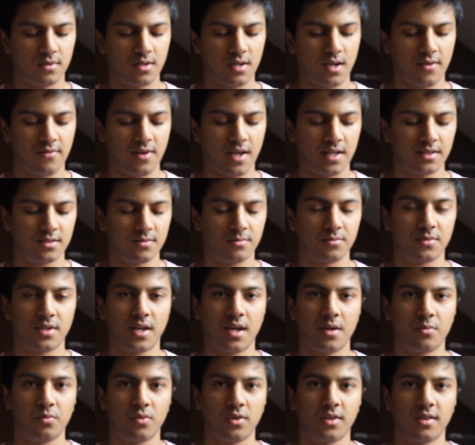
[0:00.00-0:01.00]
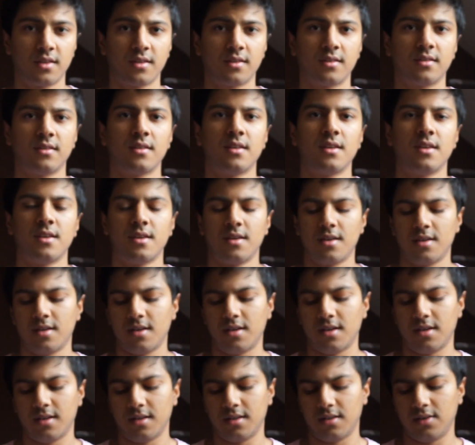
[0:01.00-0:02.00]
I've had some time with it
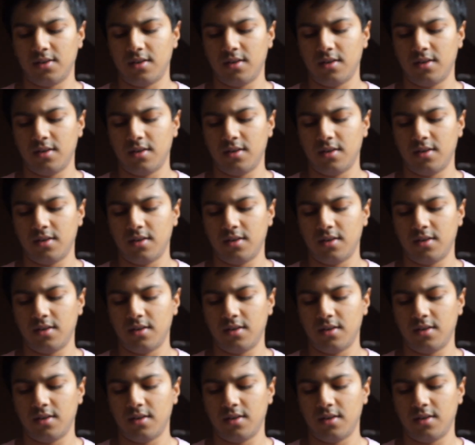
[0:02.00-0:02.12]
and